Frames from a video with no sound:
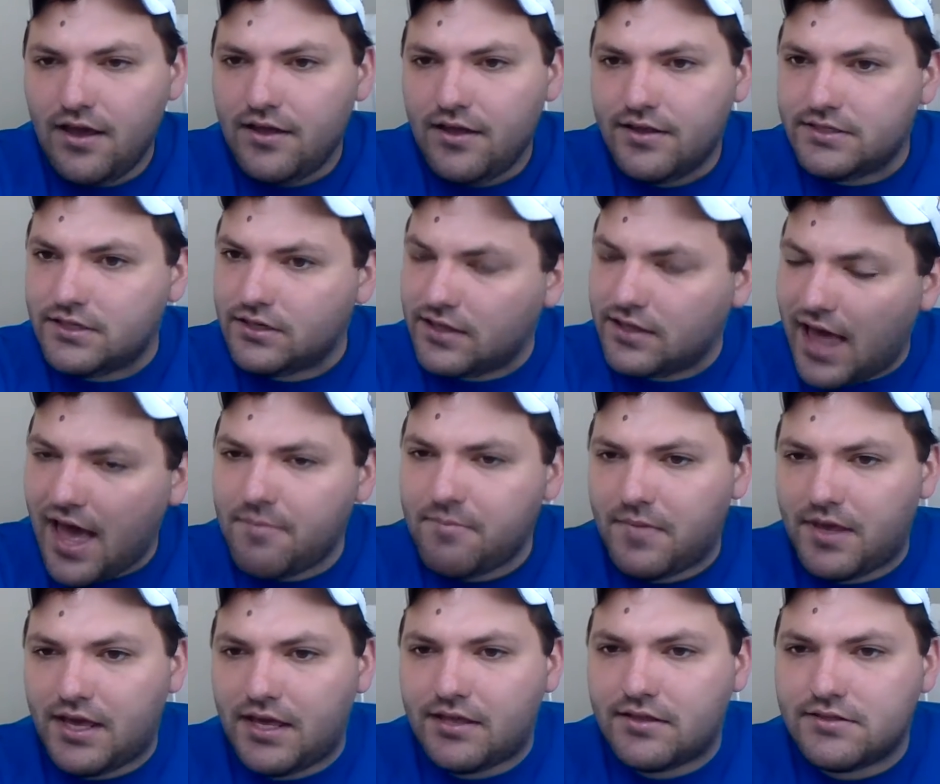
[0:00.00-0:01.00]
So that
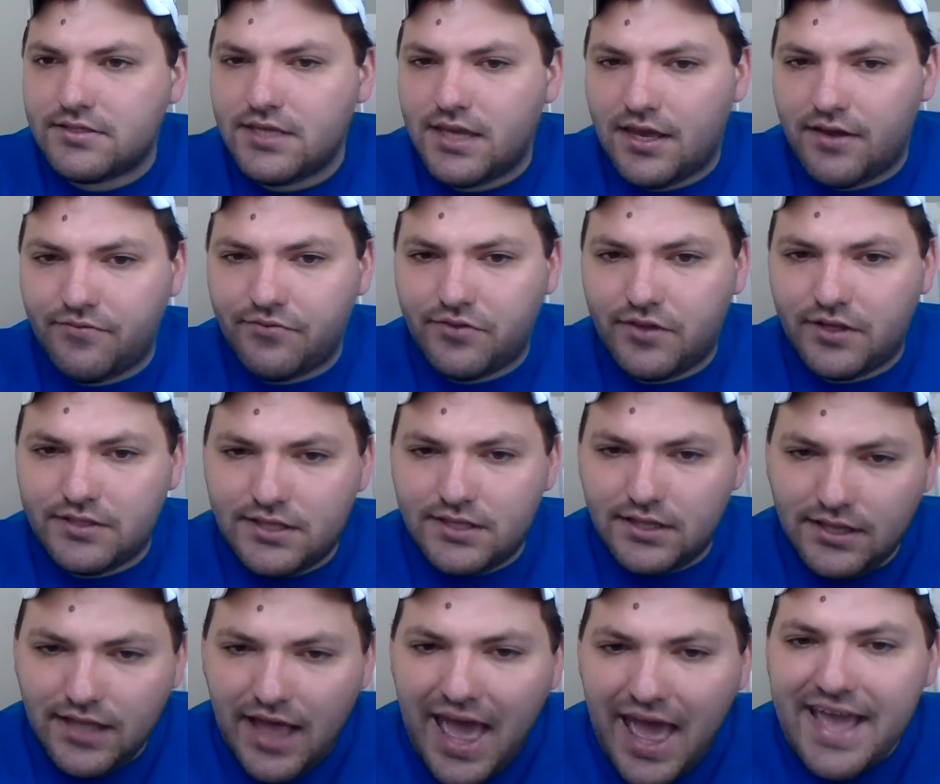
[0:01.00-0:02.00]
means if the
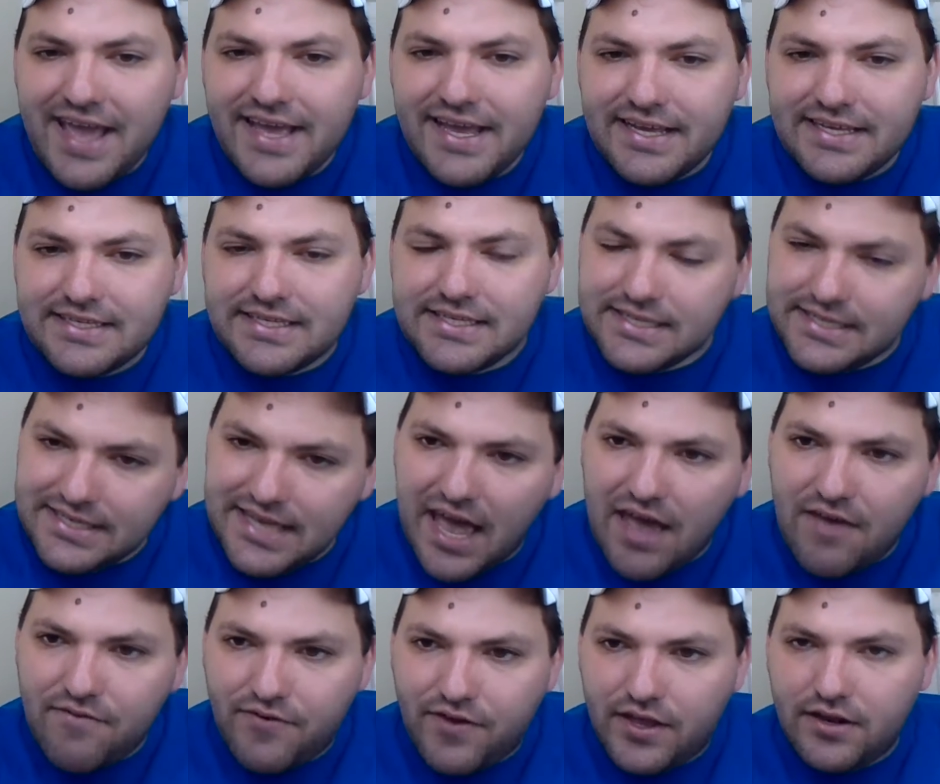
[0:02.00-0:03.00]
leg is
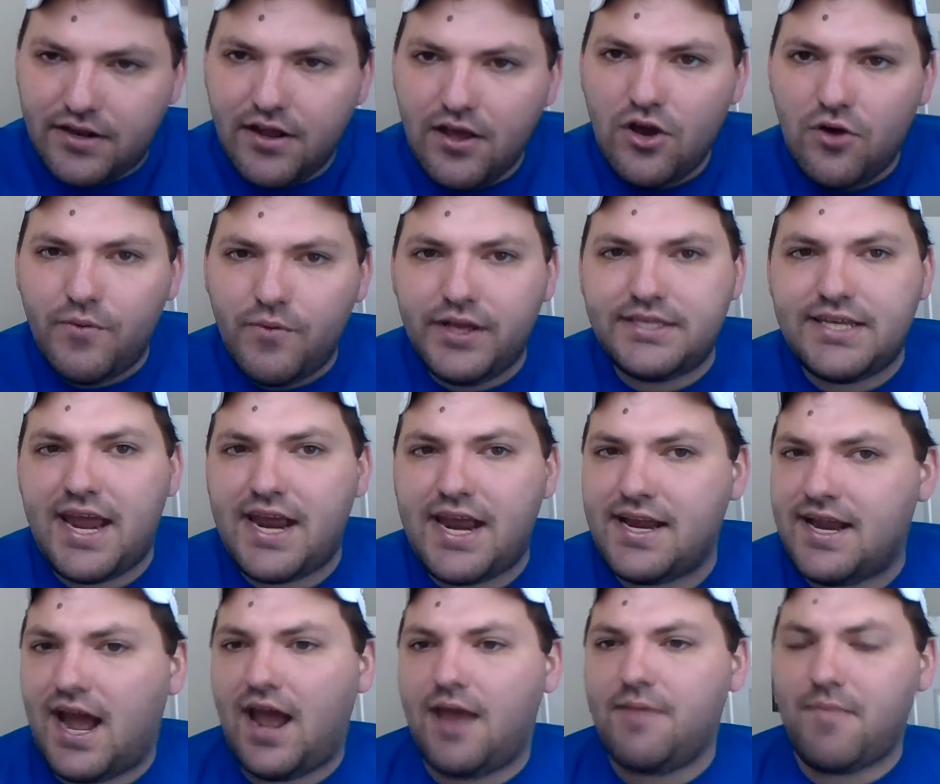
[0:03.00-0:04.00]
7, we take
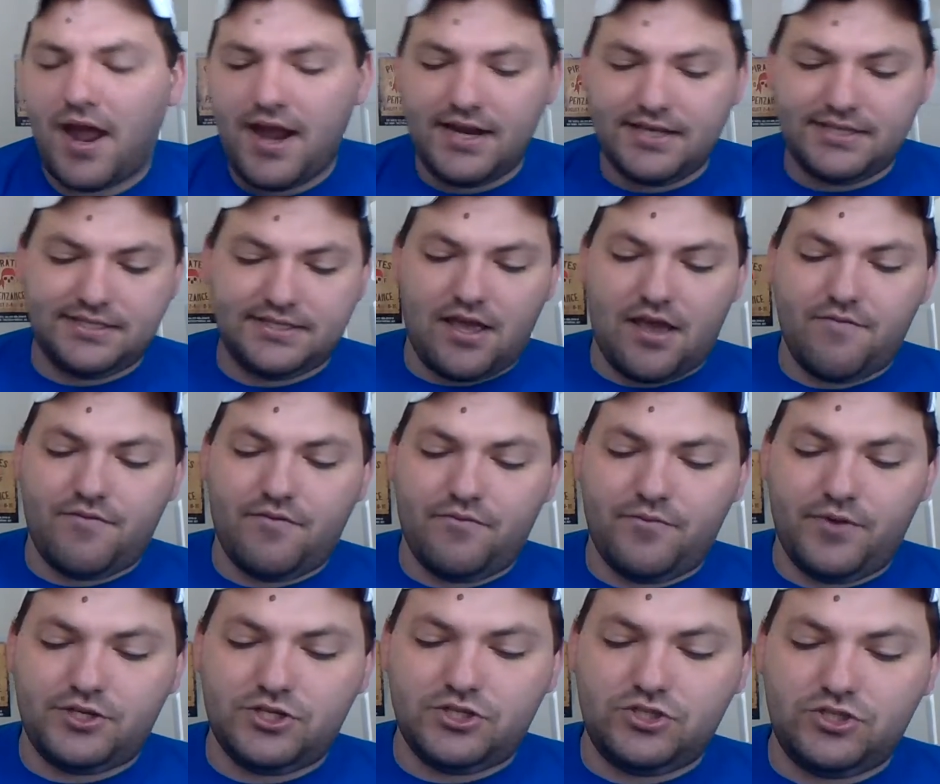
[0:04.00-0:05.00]
9 minus 7,
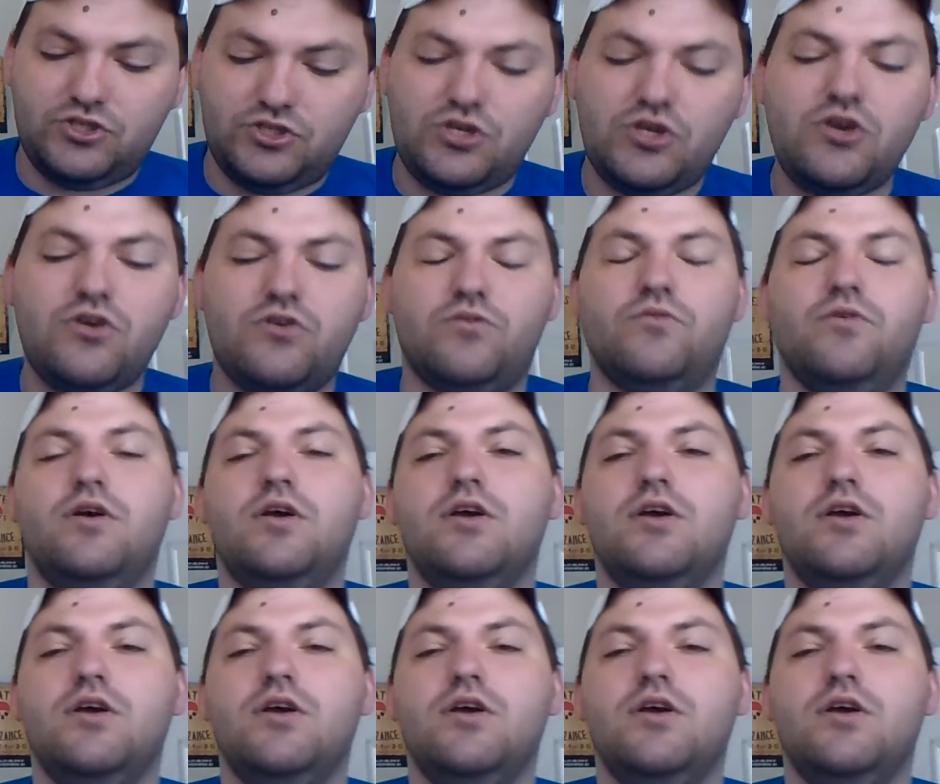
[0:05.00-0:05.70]
which is 2.